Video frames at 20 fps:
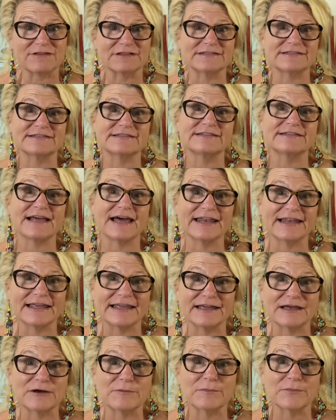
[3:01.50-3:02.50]
a
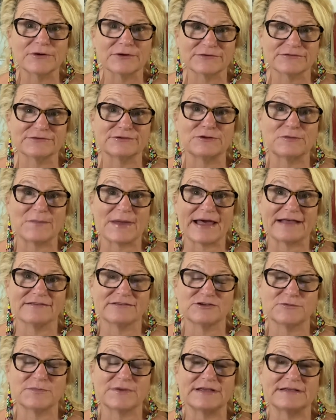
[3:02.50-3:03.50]
stunning personal
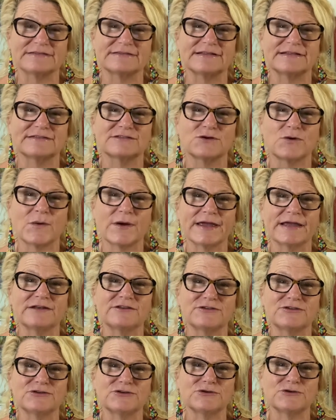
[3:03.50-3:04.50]
masterpiece that's going
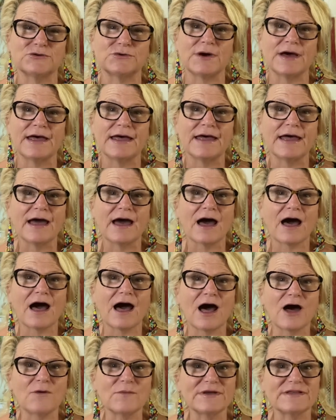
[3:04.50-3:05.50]
to
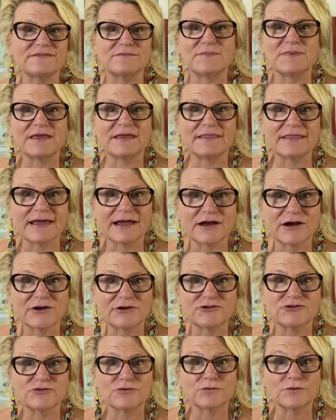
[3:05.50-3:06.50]
always be there
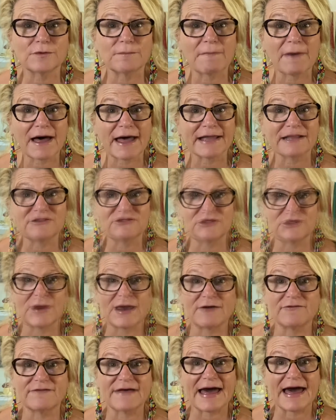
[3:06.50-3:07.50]
to remind you
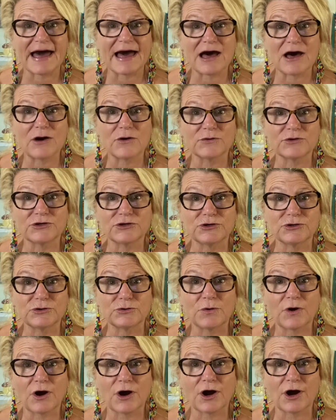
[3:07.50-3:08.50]
of how
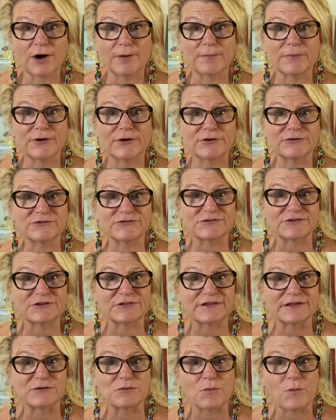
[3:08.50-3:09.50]
you are
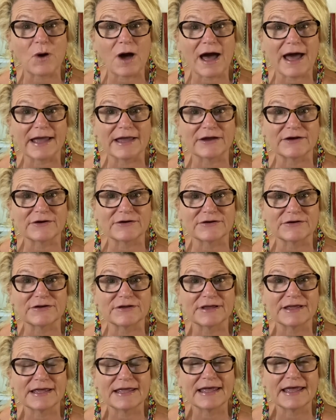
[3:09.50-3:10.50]
personally wired
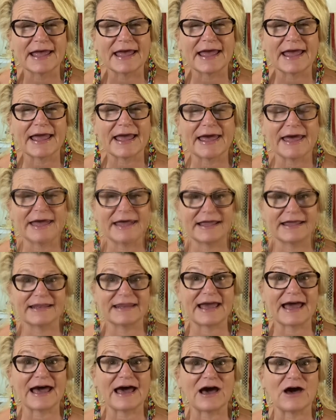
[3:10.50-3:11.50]
and
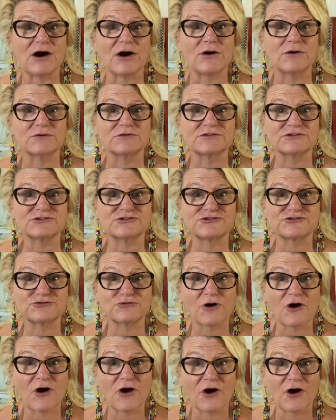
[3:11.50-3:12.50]
how
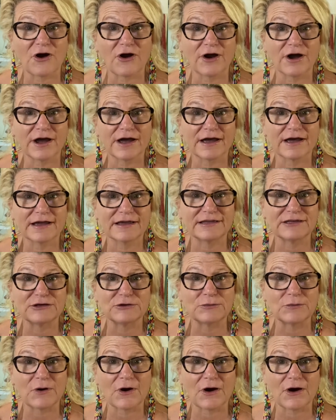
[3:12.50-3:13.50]
strong
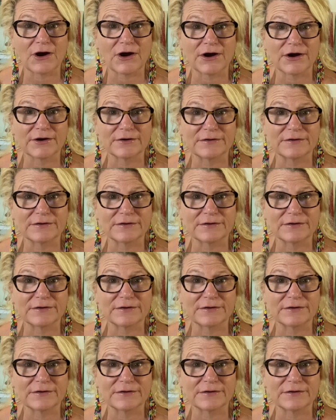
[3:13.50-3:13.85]
you are.